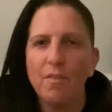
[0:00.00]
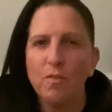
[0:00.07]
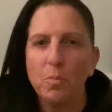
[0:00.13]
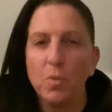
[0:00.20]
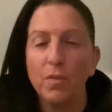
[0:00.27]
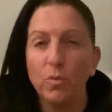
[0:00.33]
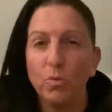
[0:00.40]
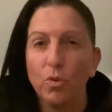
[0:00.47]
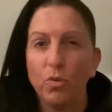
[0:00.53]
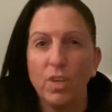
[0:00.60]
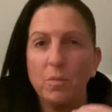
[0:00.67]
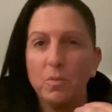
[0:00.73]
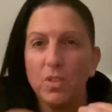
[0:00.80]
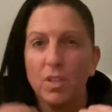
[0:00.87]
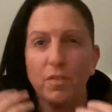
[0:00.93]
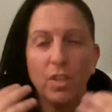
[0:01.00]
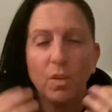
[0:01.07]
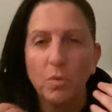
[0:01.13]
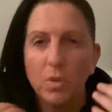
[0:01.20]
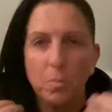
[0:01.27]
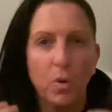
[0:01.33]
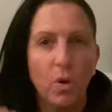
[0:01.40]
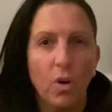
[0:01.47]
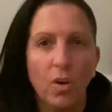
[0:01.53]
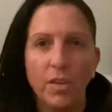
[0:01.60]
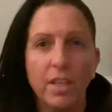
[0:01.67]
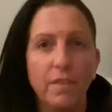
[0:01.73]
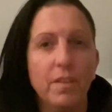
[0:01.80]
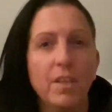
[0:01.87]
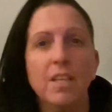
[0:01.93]
removal cream stuff, you know, what you put on.
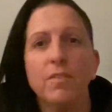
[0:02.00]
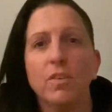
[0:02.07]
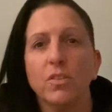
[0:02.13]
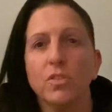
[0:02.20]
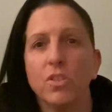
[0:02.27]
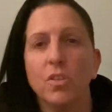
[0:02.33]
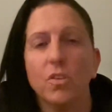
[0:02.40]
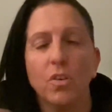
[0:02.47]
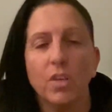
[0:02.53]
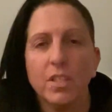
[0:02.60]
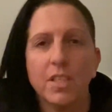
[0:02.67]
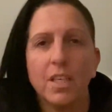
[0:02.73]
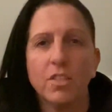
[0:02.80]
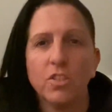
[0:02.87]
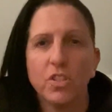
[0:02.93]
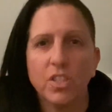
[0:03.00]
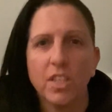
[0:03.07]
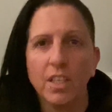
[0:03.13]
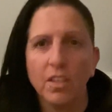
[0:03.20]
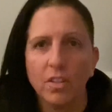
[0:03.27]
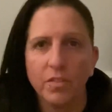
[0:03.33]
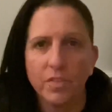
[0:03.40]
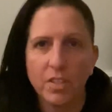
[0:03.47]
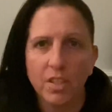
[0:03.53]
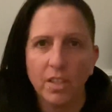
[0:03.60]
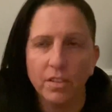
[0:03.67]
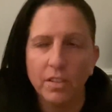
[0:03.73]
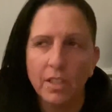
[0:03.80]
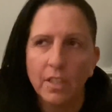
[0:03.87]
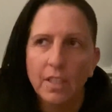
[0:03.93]
If you leave it on too long, it takes your skin off.
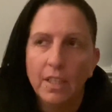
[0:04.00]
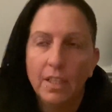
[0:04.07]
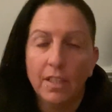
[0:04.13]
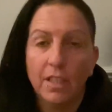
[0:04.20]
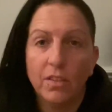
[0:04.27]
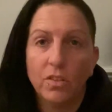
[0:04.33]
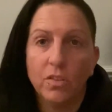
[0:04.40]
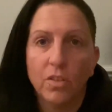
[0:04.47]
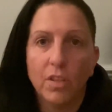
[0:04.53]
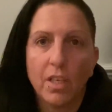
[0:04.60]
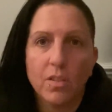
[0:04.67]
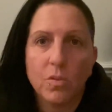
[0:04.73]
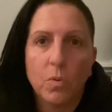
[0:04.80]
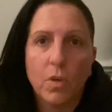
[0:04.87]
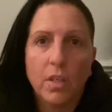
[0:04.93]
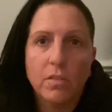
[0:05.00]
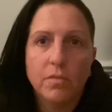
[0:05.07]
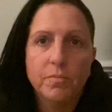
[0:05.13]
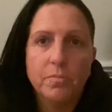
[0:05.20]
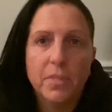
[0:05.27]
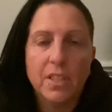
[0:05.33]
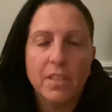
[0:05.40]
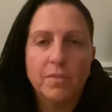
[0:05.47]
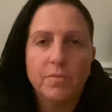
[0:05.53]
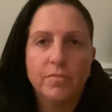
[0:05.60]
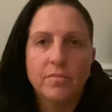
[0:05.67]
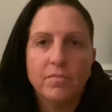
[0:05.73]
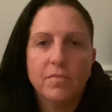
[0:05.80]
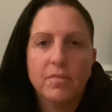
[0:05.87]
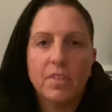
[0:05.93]
So they do that as well. But
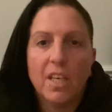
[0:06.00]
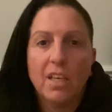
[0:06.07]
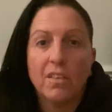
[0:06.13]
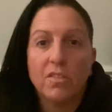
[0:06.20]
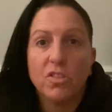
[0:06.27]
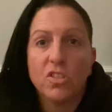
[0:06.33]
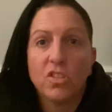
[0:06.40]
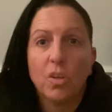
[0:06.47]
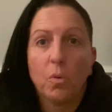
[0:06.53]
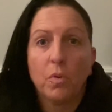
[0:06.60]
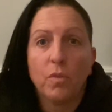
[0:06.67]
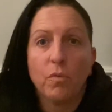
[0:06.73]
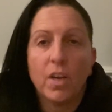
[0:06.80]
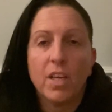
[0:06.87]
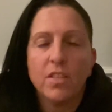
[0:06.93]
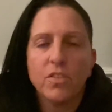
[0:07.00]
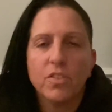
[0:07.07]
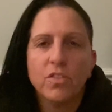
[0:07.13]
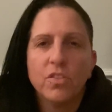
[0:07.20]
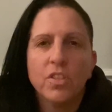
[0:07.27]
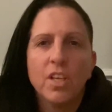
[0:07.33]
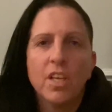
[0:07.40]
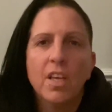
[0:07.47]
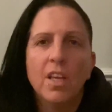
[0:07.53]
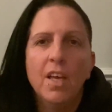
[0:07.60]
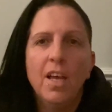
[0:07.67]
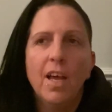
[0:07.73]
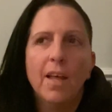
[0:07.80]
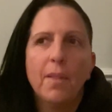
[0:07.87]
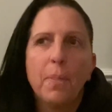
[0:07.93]
yeah, I just stuck with the razors.
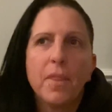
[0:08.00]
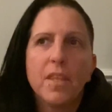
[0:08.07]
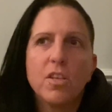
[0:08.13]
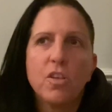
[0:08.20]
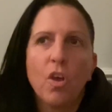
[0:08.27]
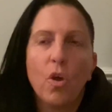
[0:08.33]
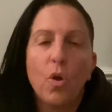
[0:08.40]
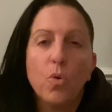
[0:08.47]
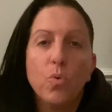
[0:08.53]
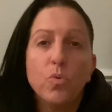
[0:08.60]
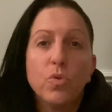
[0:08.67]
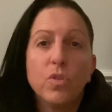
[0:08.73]
So